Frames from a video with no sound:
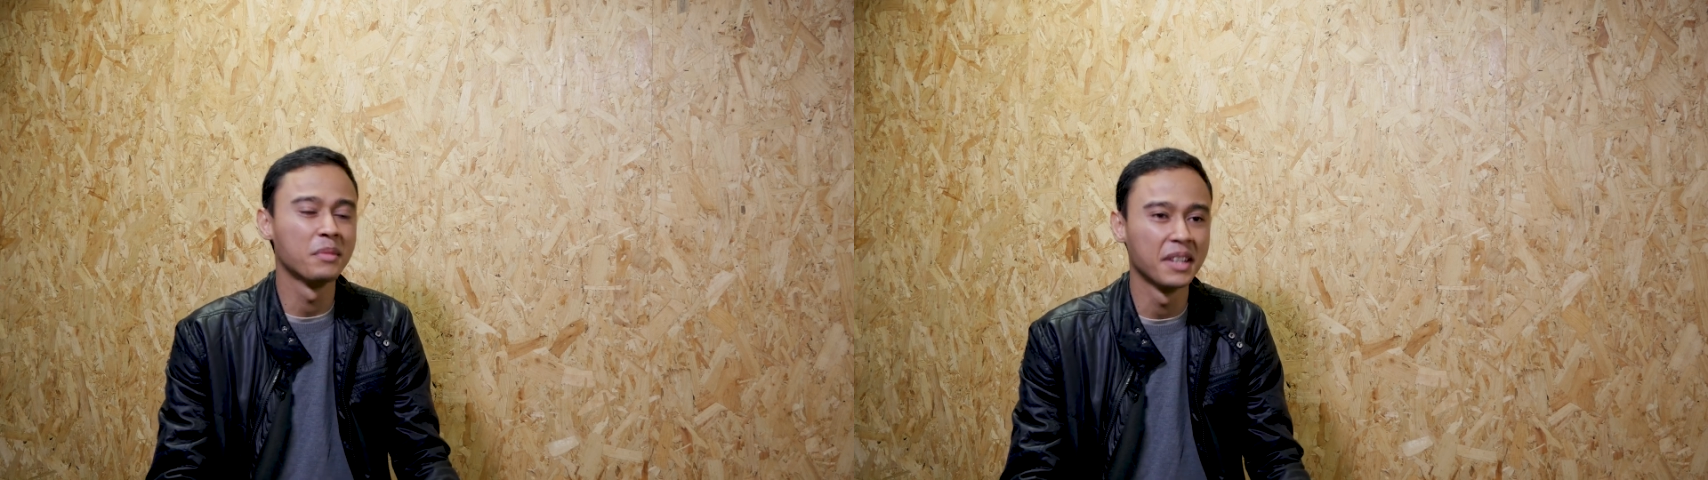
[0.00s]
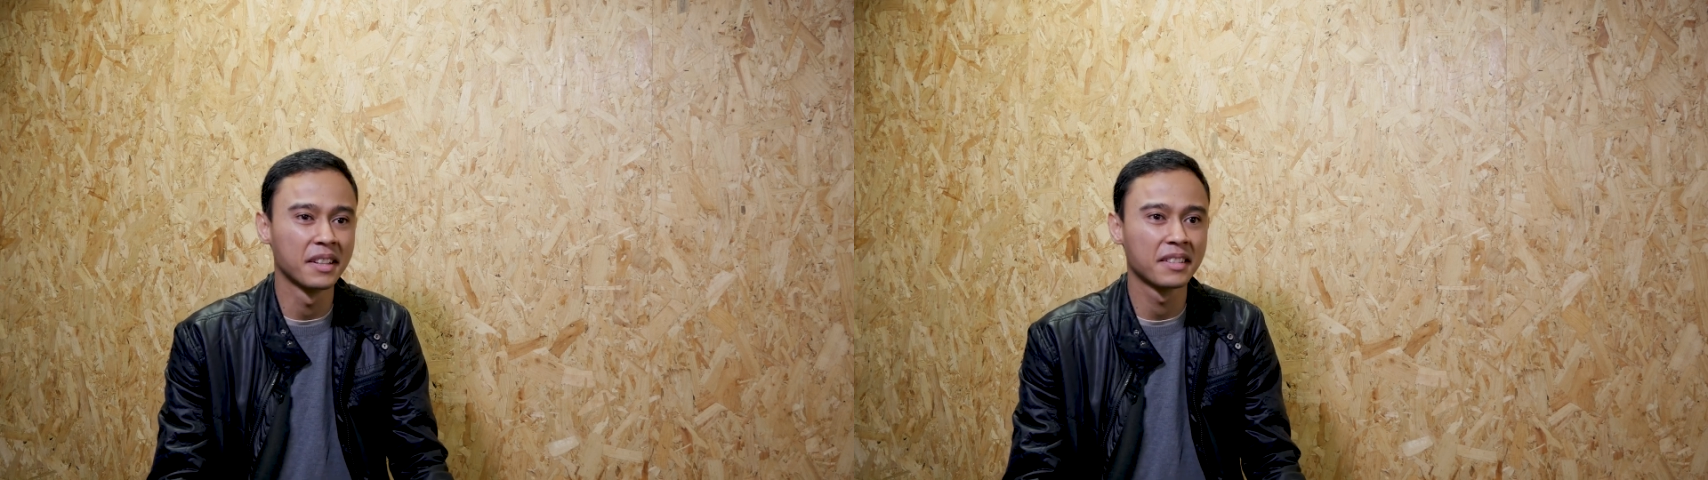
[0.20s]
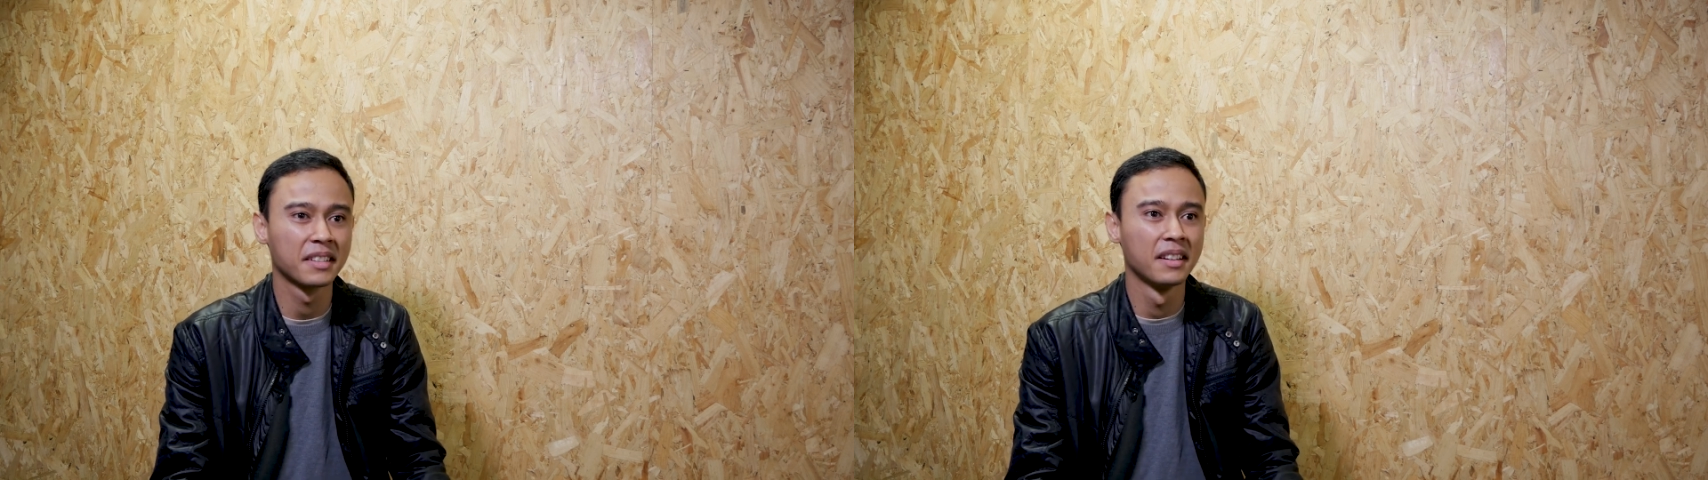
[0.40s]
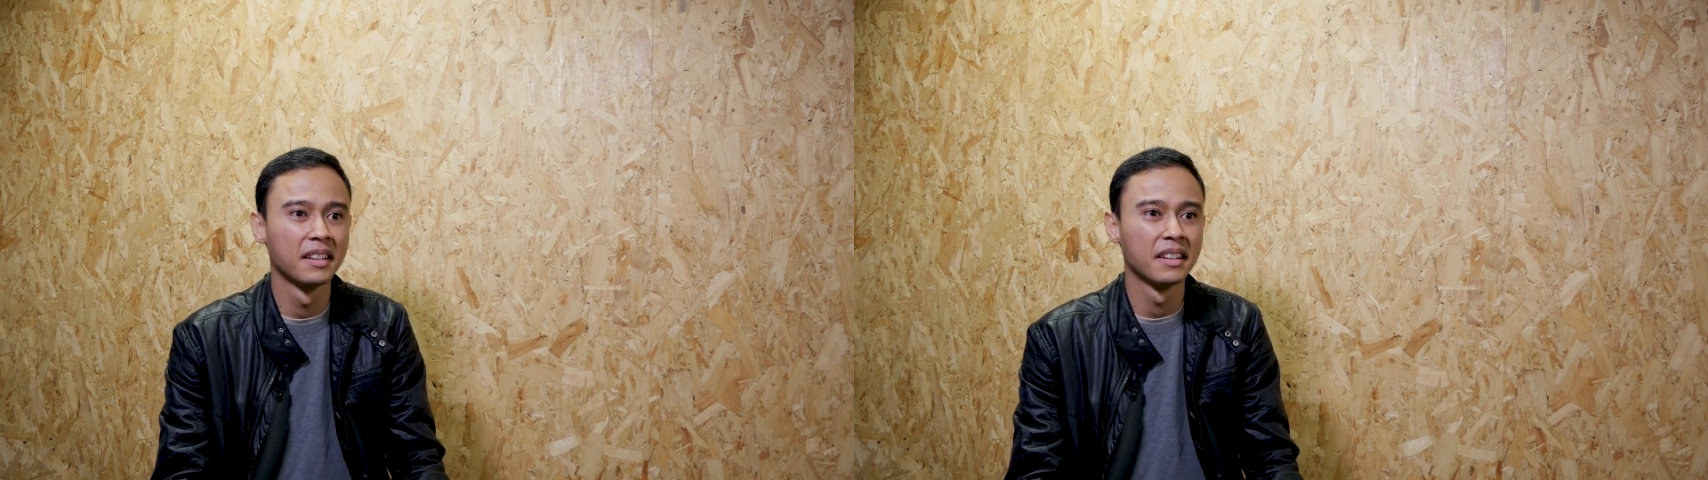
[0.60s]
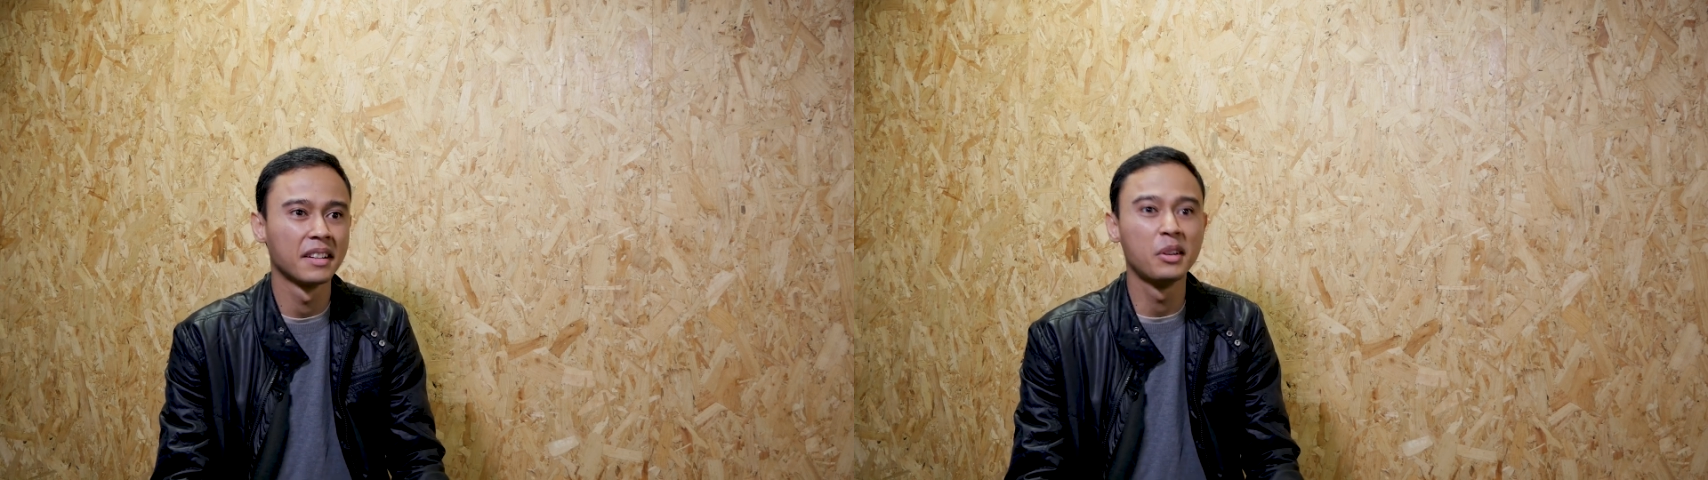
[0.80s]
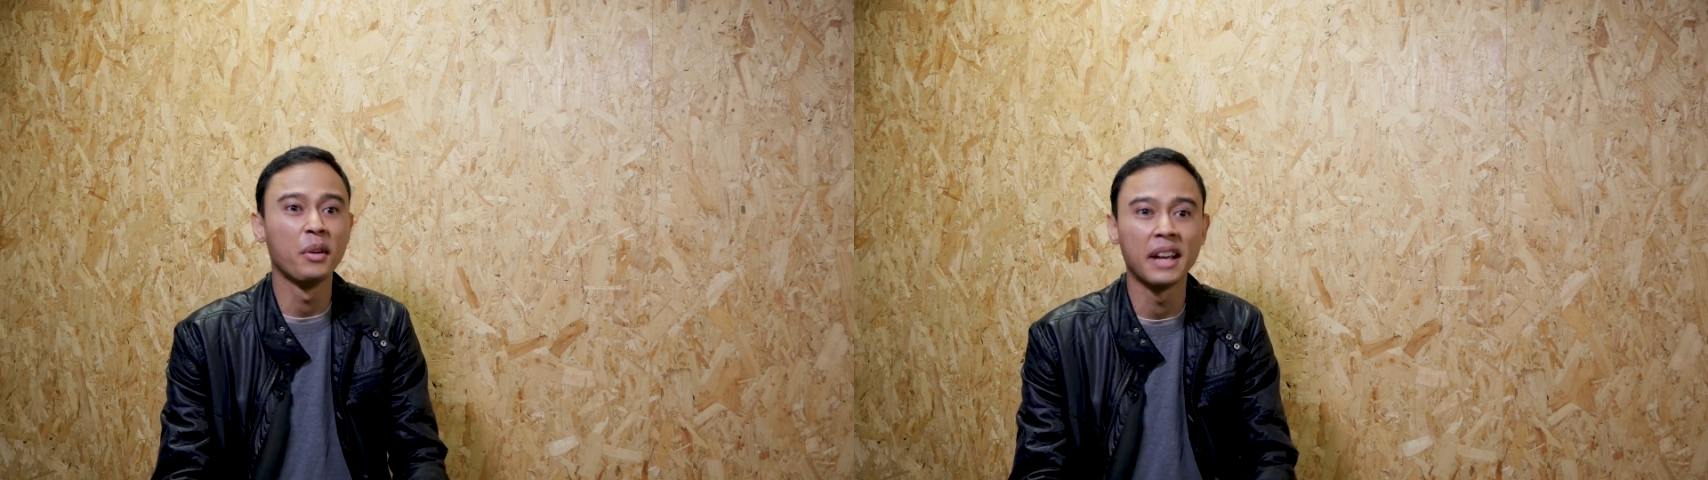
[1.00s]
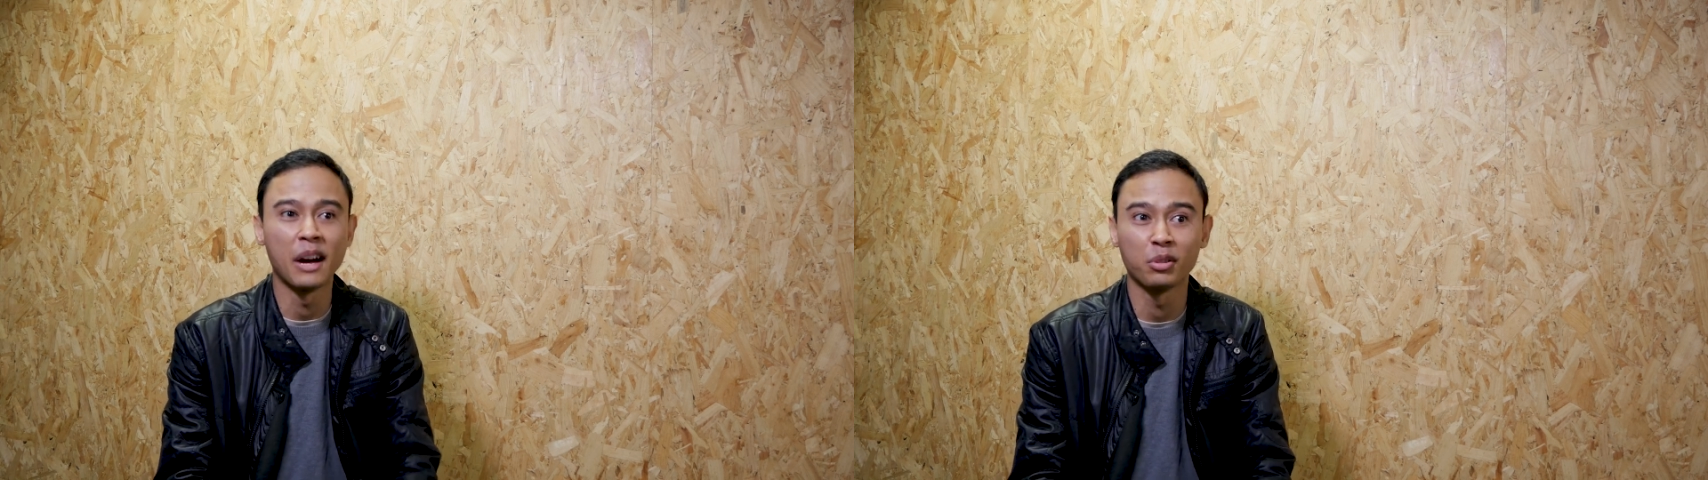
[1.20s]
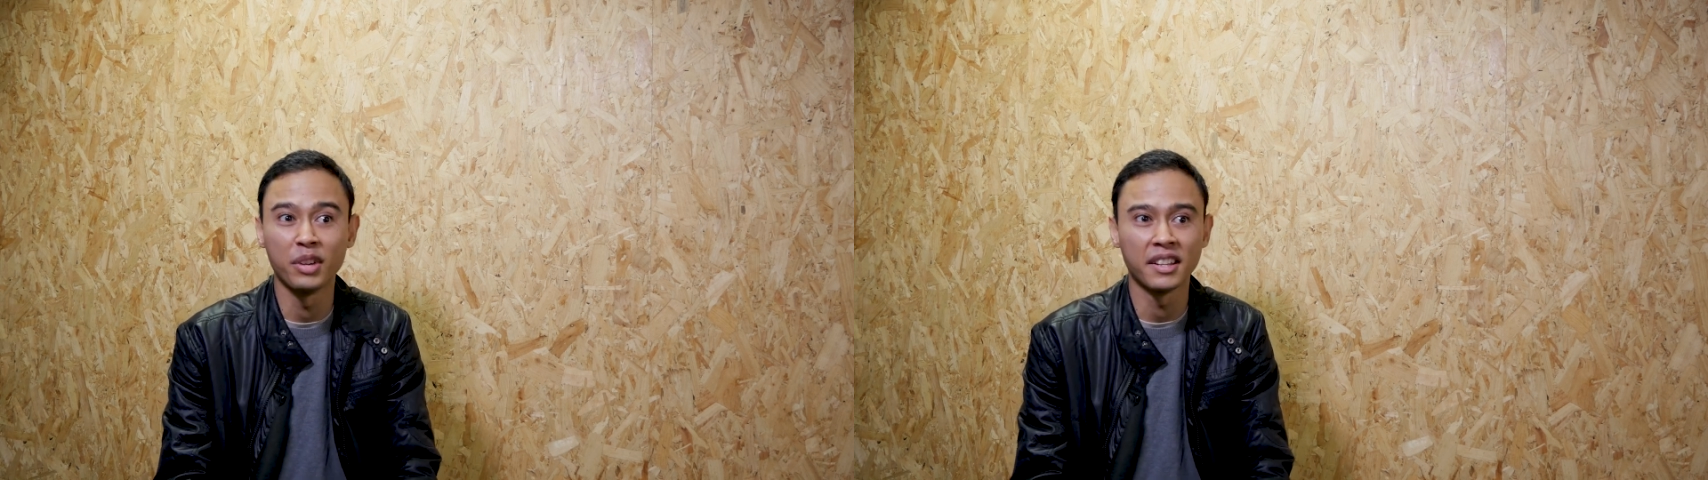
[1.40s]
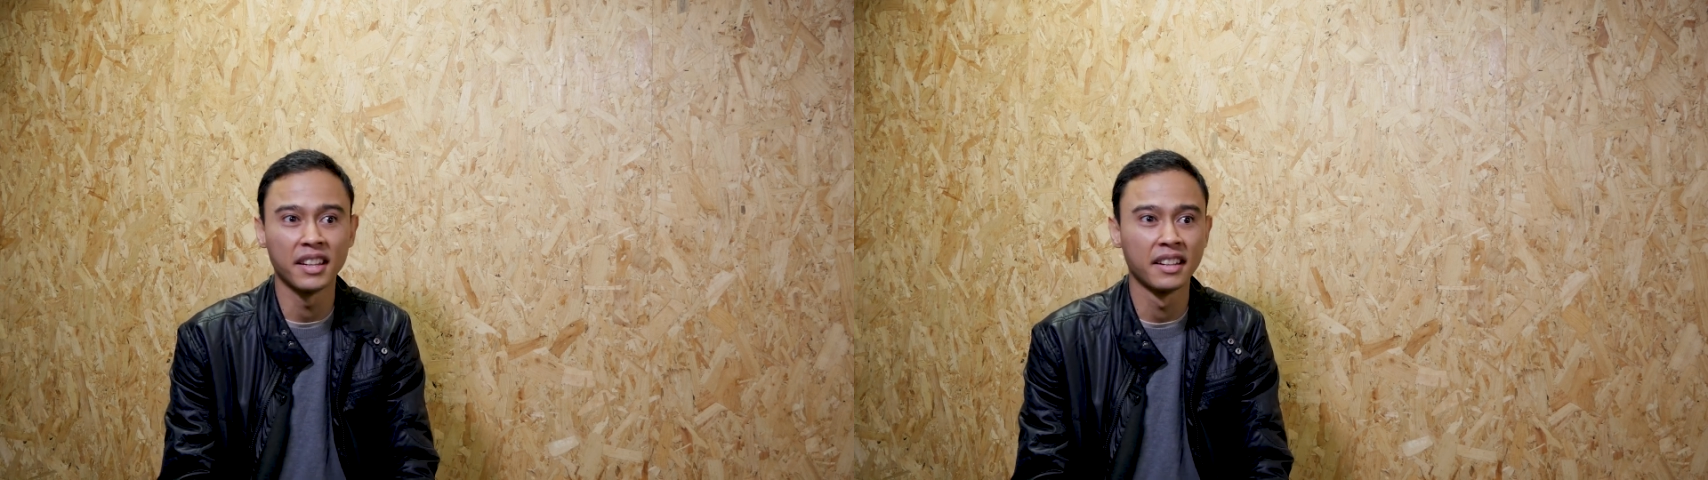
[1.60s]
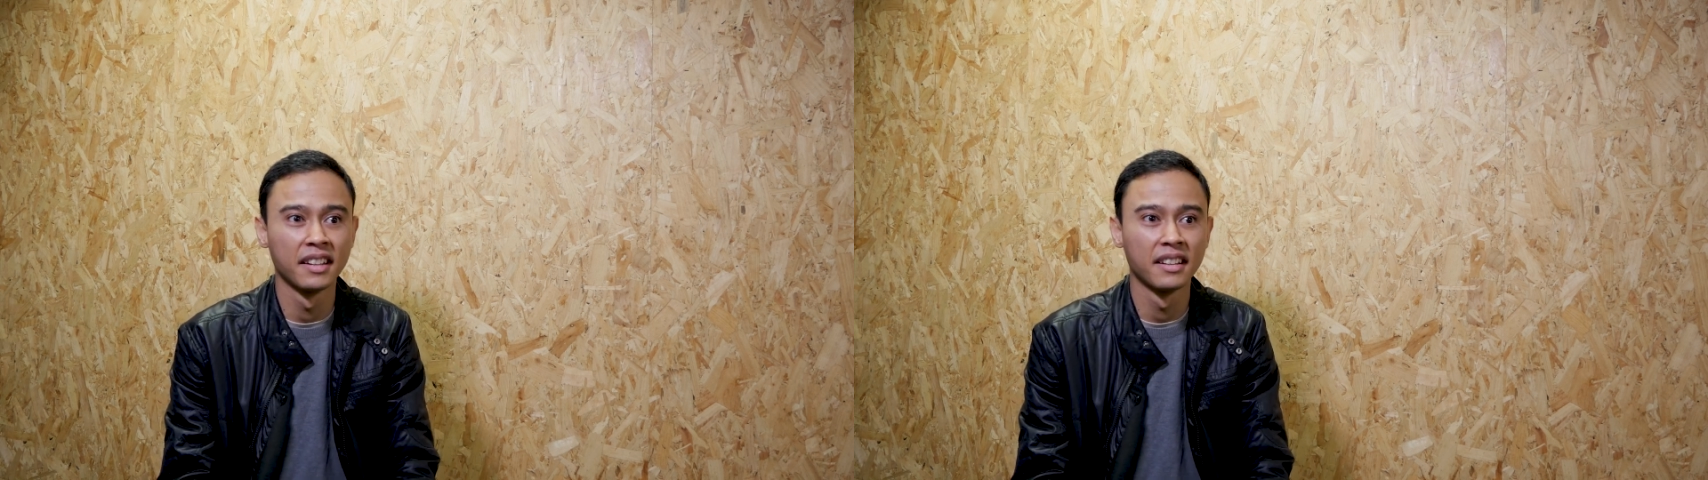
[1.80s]
just going out
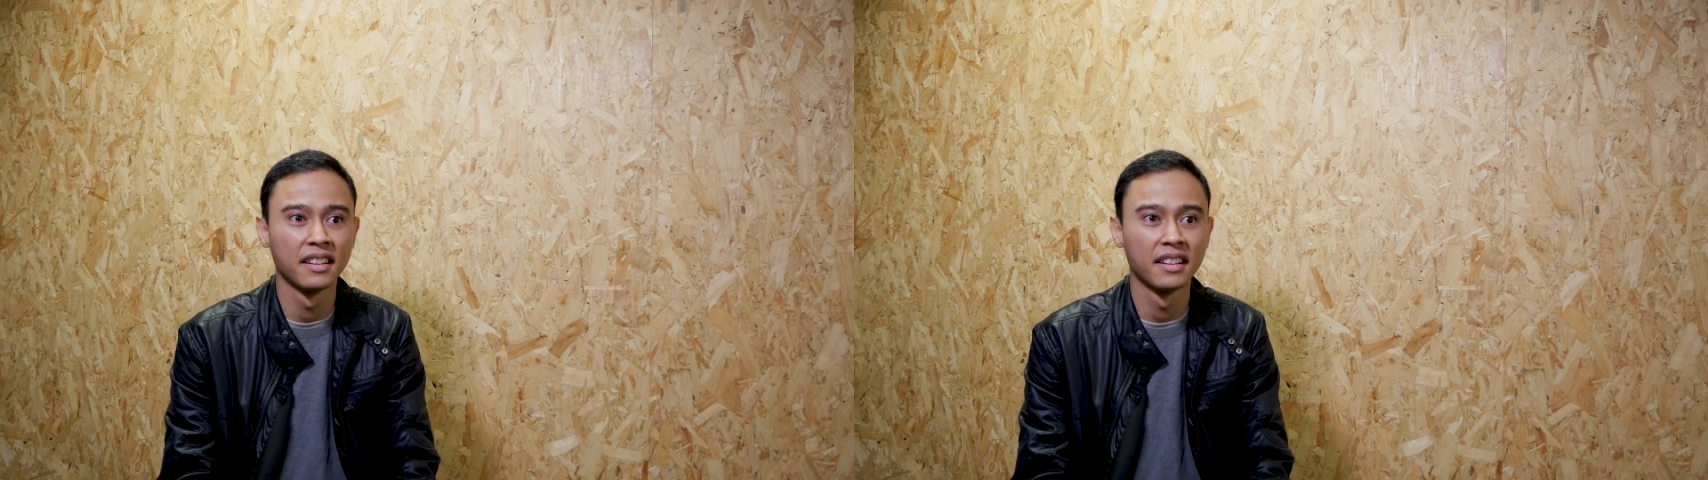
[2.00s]
drinking.